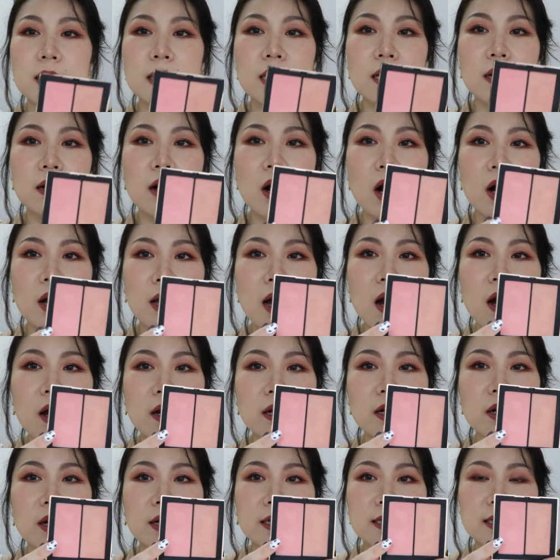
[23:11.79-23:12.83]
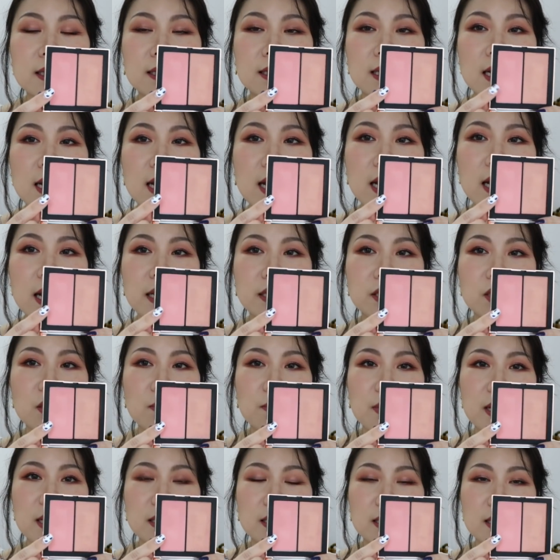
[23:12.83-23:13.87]
Then I highlighted a little
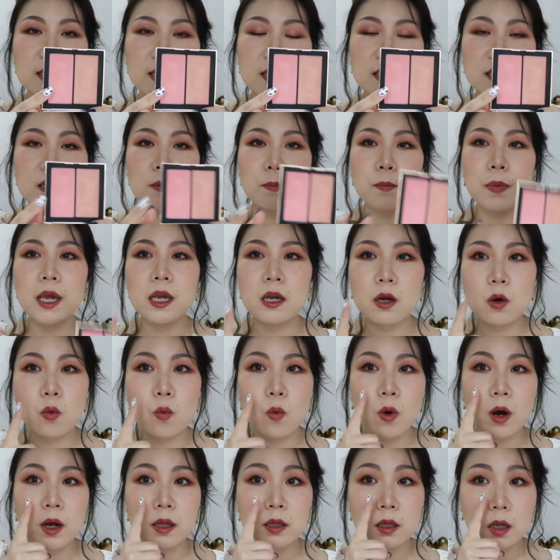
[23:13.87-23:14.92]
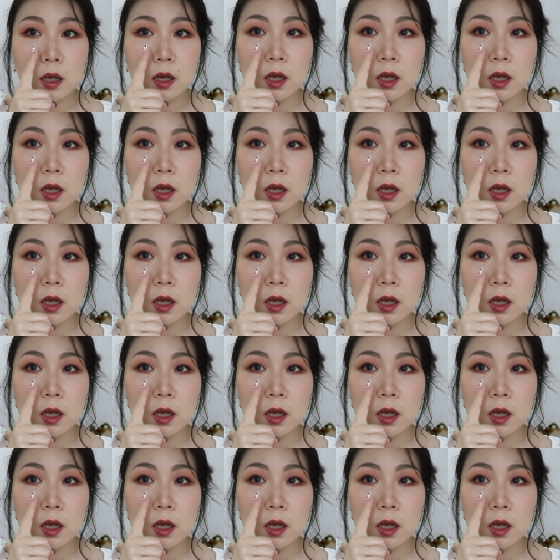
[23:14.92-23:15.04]
bit this pink one